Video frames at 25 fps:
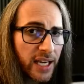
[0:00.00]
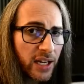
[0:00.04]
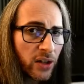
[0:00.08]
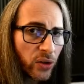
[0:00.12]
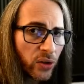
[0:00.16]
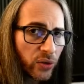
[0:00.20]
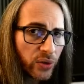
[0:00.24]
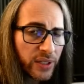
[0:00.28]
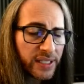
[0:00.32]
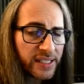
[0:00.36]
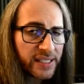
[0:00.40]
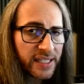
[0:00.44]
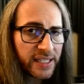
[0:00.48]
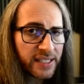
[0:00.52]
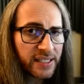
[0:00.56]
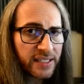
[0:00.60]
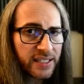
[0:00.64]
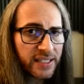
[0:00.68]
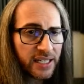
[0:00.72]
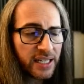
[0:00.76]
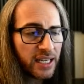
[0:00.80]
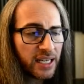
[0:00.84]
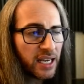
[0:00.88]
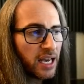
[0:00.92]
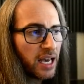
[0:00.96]
the Gear
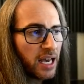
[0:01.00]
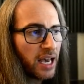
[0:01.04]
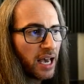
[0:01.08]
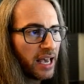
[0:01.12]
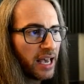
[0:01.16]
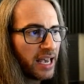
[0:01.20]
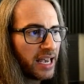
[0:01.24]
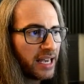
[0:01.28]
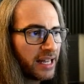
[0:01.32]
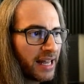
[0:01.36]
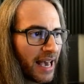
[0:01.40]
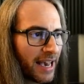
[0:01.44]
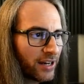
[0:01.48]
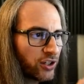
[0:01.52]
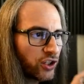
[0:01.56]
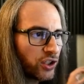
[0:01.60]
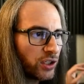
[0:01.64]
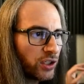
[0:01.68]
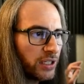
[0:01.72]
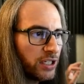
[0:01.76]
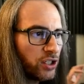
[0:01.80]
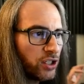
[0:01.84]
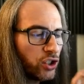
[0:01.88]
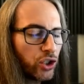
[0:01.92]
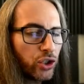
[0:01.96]
360, it
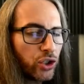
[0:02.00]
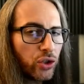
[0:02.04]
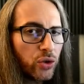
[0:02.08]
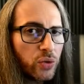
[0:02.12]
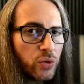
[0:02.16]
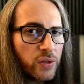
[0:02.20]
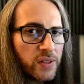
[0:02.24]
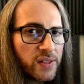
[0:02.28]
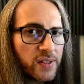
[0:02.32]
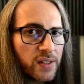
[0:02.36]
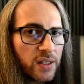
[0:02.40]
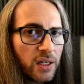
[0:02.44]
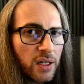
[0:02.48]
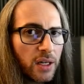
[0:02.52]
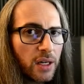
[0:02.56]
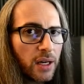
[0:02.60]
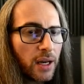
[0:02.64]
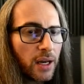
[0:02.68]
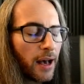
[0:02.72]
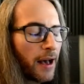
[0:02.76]
actually shoots,